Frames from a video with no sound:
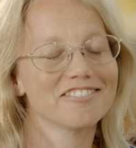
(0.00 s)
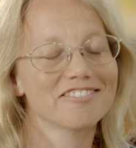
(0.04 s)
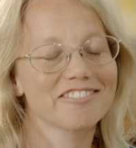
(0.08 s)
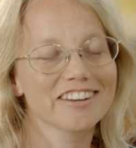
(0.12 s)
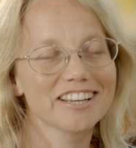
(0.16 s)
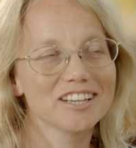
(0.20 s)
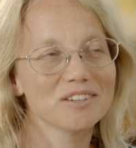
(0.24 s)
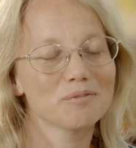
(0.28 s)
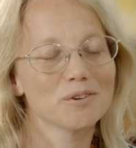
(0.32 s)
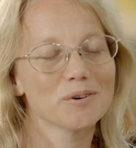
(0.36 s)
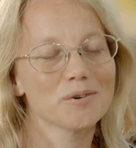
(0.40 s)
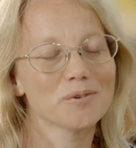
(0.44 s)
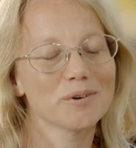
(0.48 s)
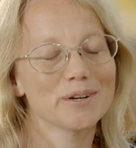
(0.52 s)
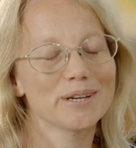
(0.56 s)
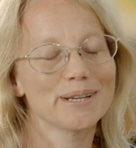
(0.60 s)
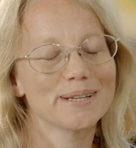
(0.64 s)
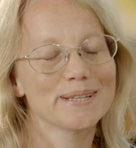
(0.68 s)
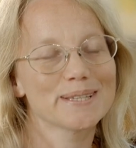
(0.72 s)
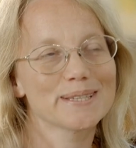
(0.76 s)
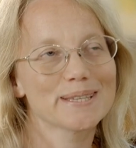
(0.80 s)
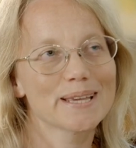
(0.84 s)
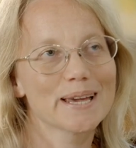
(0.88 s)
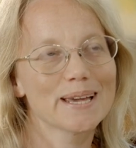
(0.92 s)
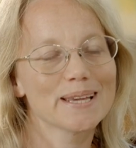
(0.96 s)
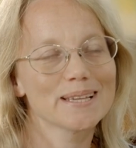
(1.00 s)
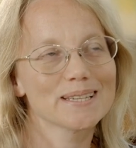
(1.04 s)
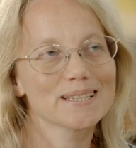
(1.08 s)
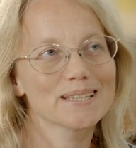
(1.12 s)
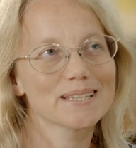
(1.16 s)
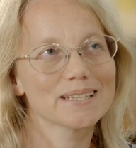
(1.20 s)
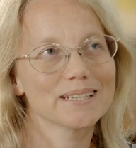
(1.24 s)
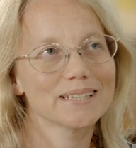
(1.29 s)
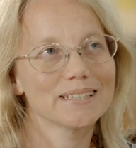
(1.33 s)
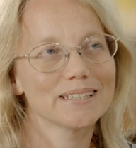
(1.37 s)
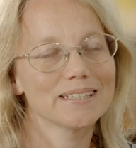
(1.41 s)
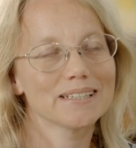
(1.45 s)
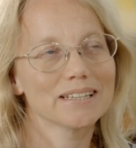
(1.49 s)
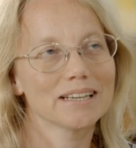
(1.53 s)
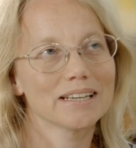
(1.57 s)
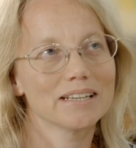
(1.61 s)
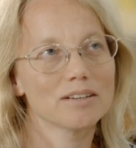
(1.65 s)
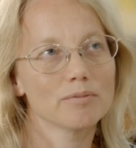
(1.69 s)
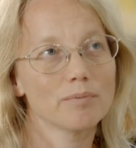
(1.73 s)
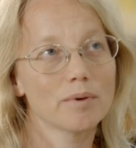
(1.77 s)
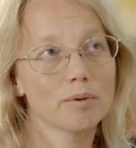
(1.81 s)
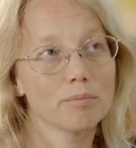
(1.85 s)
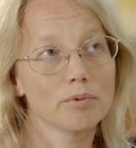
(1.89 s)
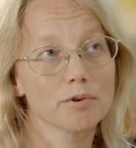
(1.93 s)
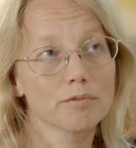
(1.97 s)
read what, what it says and,
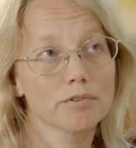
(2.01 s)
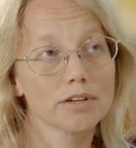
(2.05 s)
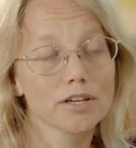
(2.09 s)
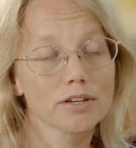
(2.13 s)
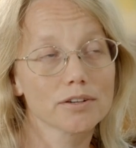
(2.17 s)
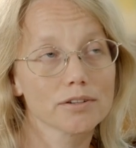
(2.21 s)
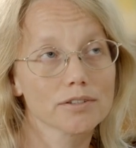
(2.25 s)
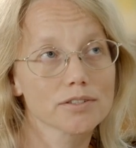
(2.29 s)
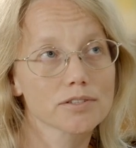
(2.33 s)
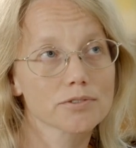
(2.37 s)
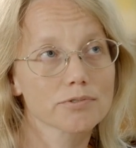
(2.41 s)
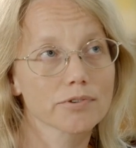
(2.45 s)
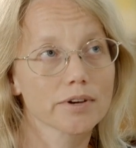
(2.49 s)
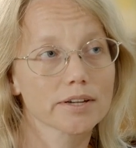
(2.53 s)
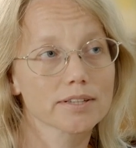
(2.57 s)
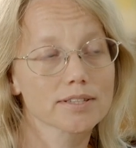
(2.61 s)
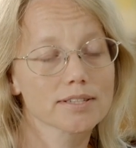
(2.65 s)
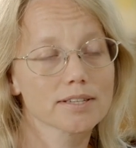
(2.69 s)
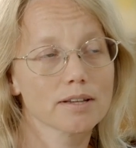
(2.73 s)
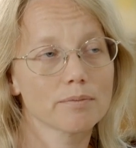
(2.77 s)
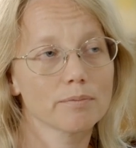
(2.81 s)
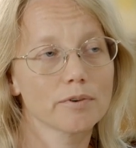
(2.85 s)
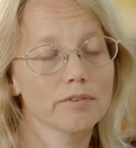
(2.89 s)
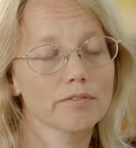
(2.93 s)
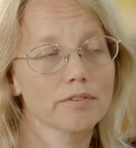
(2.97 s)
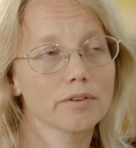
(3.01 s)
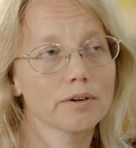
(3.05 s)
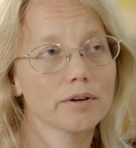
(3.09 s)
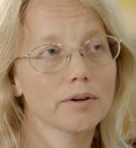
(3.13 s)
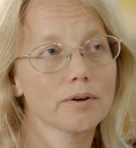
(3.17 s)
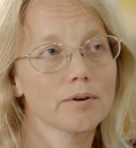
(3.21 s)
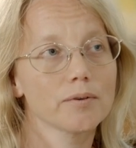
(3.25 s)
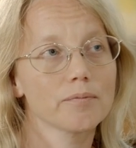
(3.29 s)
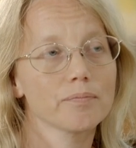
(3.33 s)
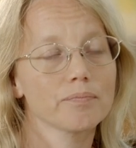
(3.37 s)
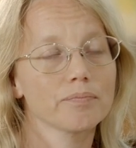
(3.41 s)
and maybe reconstruct some of the